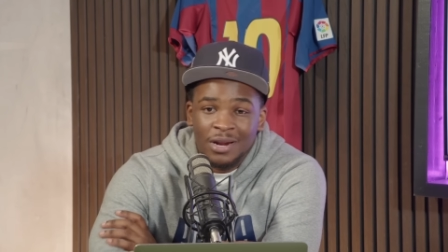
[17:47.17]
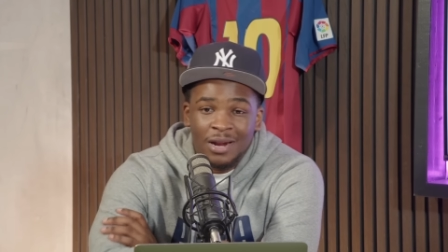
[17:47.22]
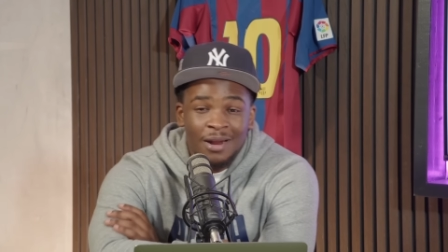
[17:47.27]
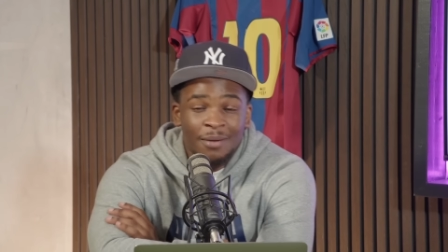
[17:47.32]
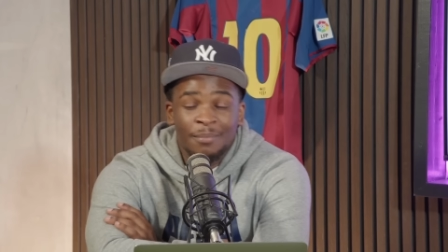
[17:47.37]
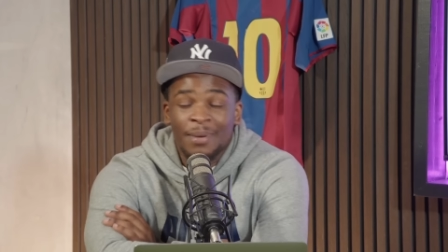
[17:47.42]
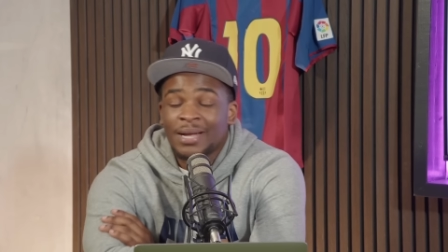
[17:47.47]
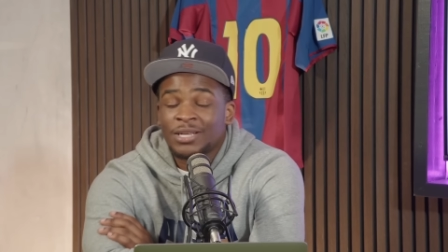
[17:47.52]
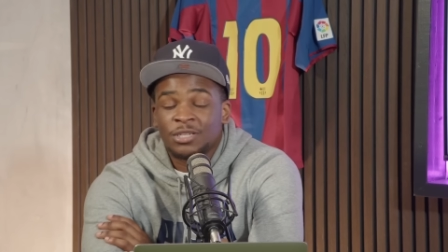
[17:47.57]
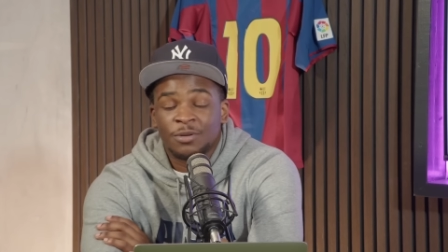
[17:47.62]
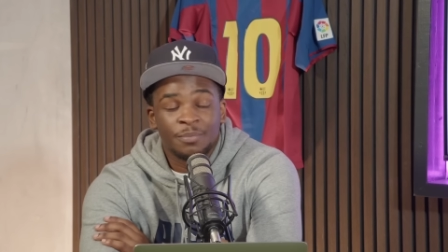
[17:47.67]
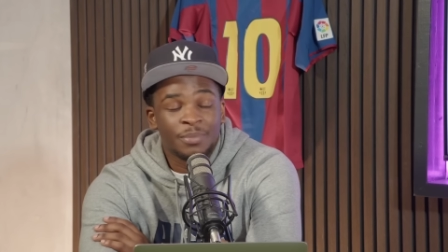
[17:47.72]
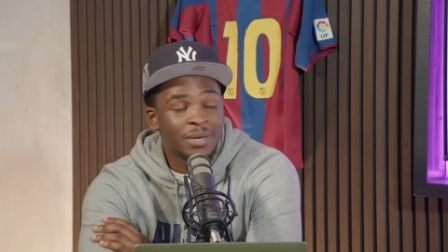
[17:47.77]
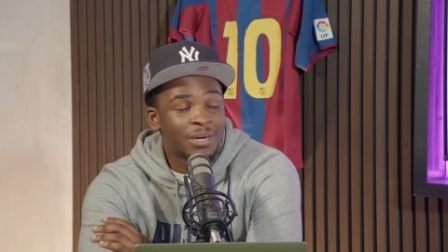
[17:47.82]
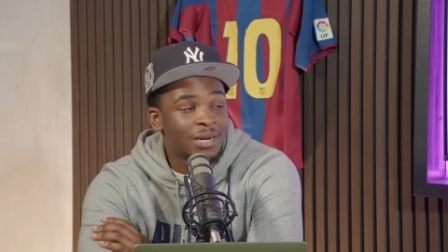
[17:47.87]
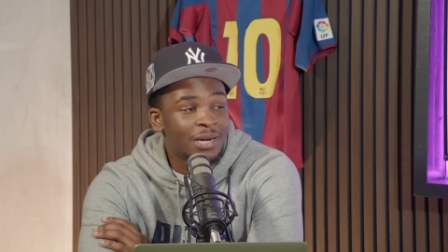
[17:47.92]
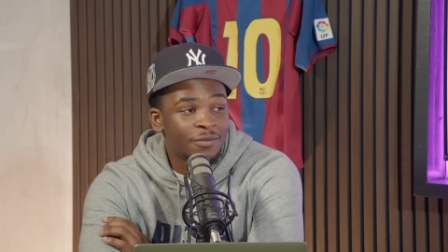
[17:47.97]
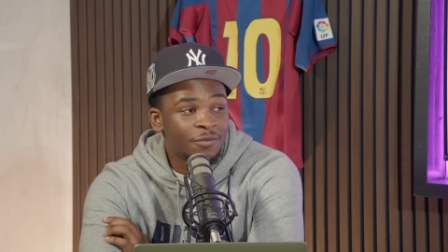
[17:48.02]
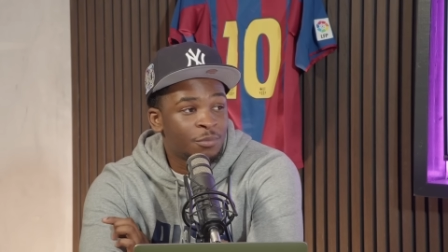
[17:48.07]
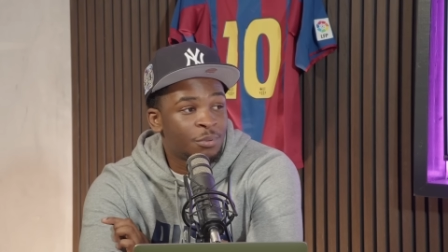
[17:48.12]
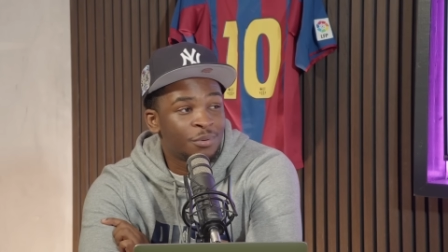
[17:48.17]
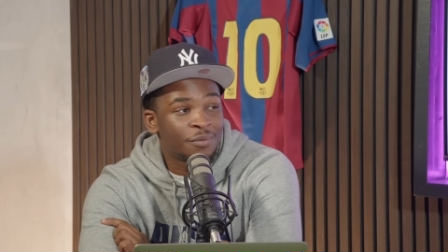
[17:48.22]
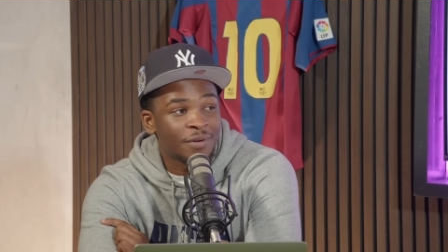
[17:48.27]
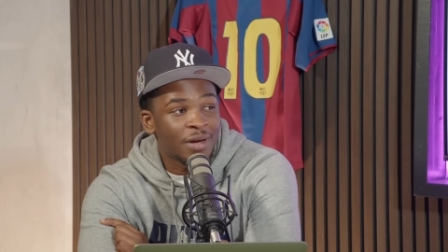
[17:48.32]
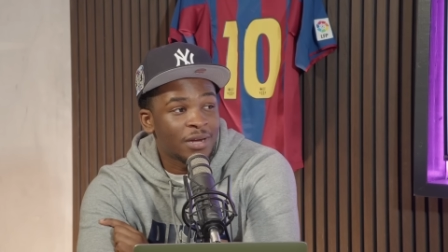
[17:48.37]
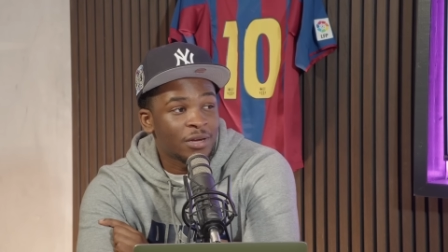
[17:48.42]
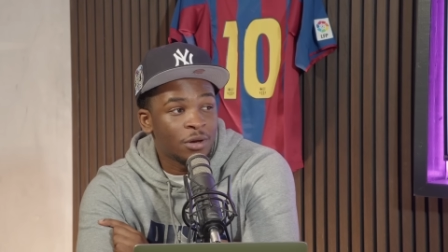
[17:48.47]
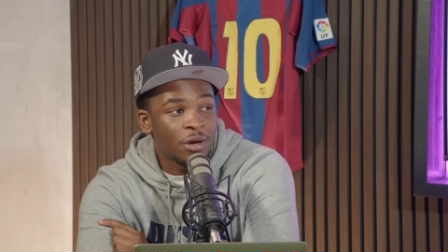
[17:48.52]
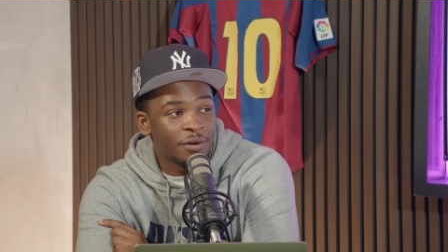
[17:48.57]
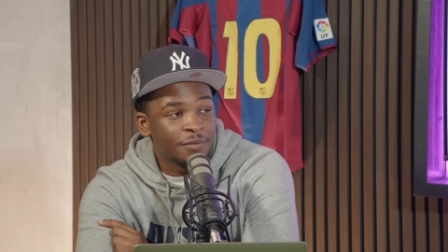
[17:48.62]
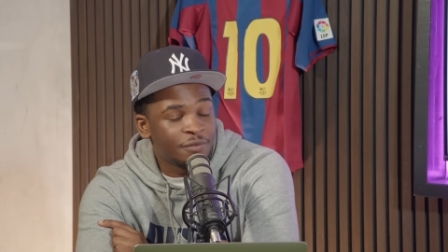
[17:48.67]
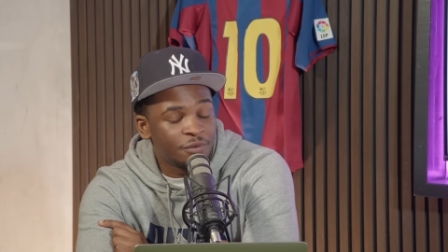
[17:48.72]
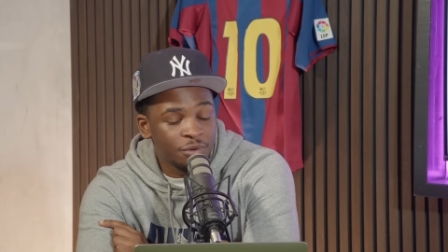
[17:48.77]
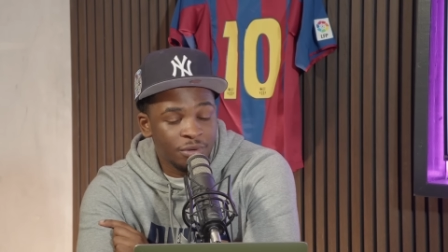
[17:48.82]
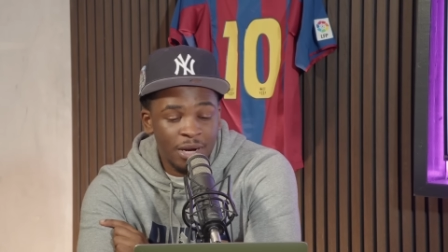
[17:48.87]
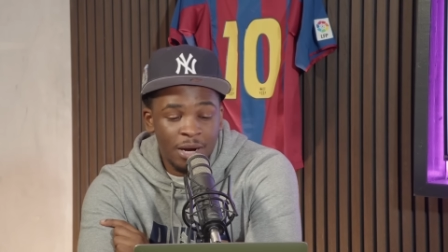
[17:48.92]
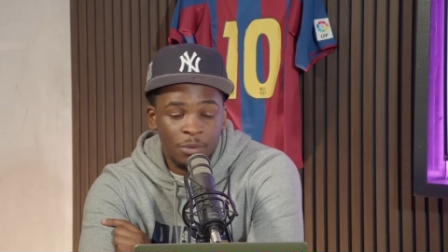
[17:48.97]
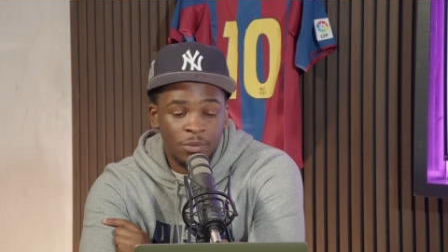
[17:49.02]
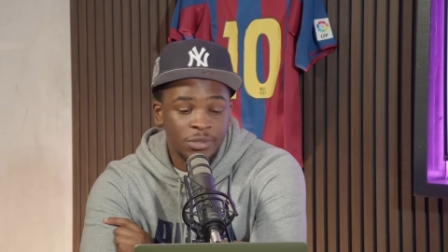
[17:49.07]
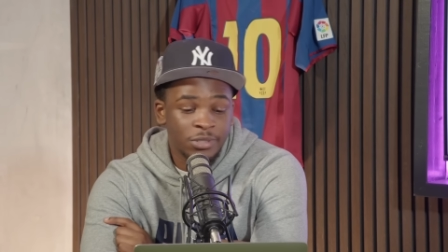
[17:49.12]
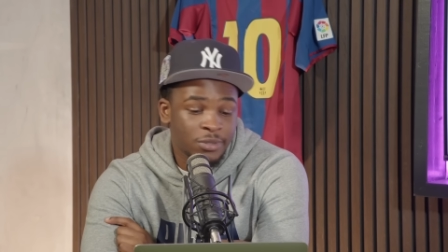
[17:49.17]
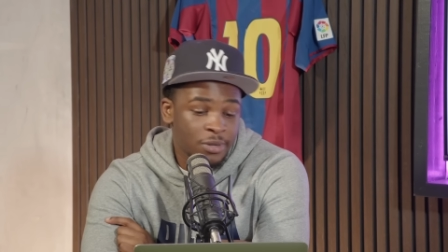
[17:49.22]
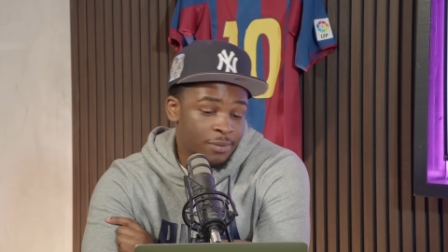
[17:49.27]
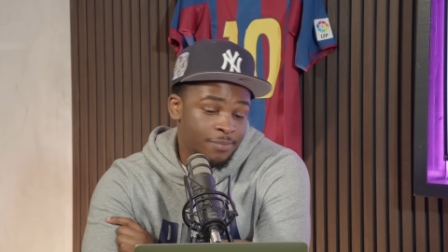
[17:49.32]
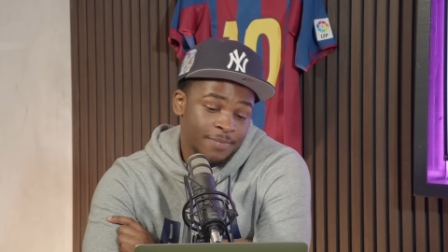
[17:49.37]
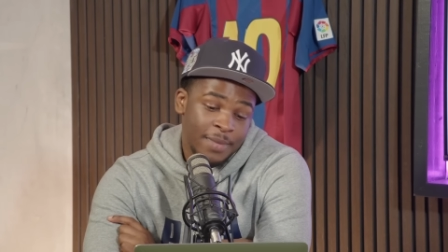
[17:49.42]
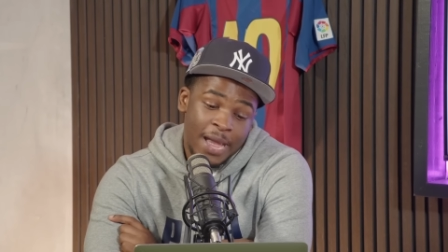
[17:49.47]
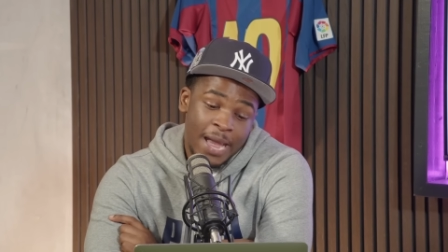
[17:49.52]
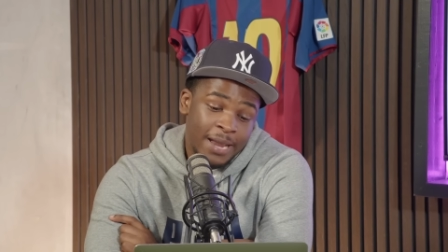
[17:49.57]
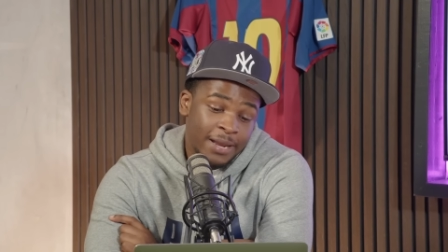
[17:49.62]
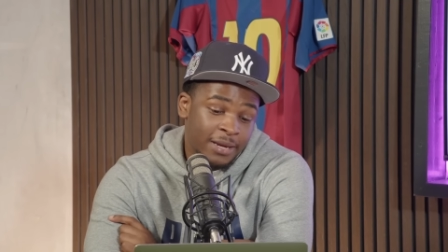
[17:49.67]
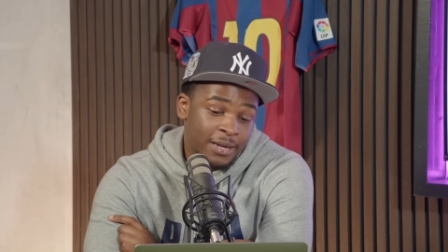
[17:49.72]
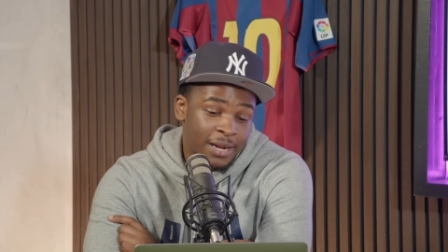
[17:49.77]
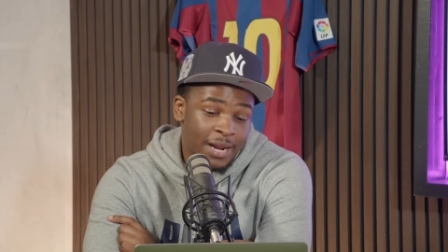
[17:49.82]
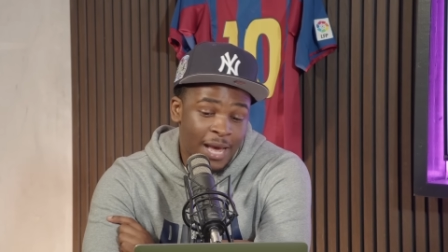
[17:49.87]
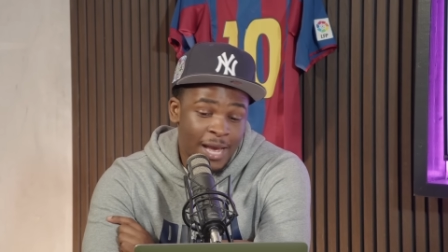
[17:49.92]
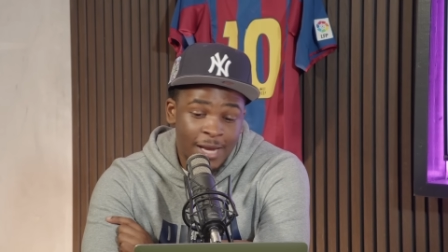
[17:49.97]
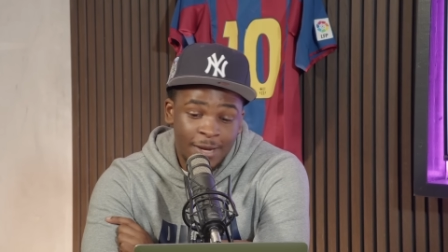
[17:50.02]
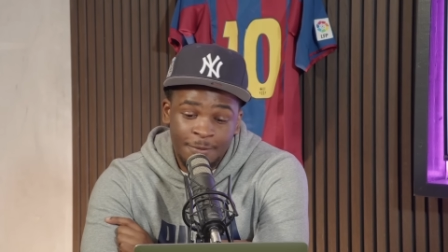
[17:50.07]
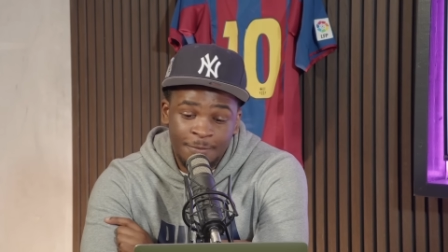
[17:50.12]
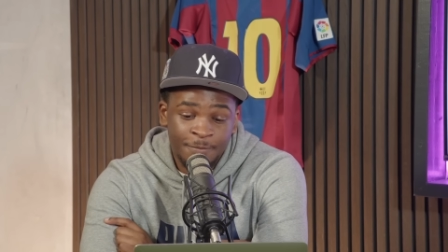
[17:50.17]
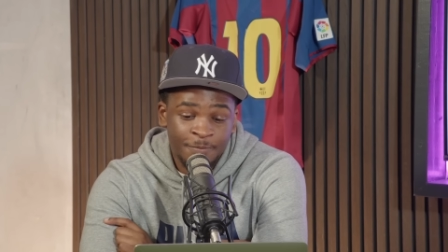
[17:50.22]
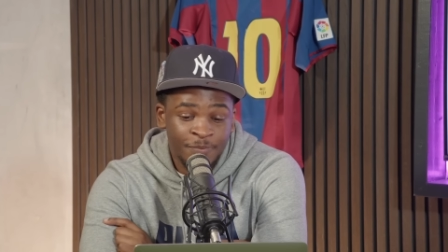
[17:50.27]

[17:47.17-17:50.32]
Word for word: And imagine being a Liverpool fan going through that one. So I ain't gonna lie.